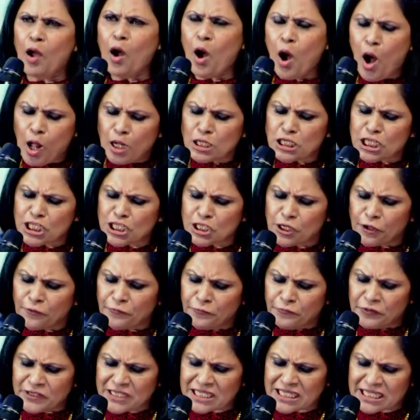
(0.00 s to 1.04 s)
also
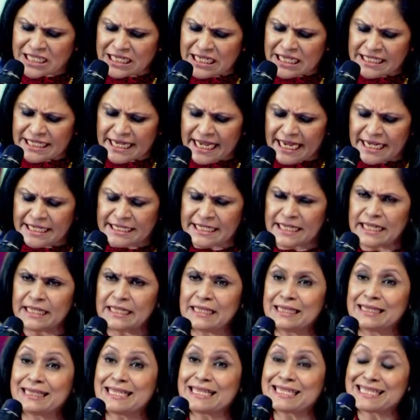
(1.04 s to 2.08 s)
facilitated
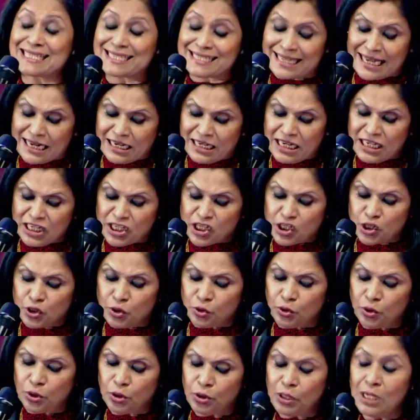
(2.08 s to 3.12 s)
the Sunday
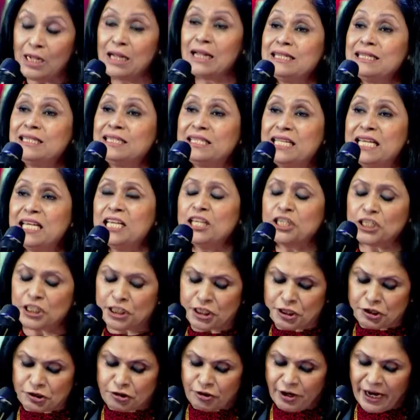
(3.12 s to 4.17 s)
school teacher
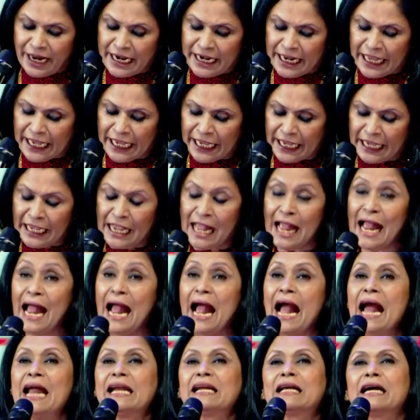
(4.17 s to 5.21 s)
training
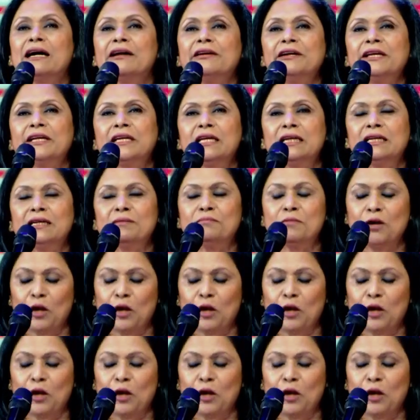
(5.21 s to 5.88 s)
and curriculum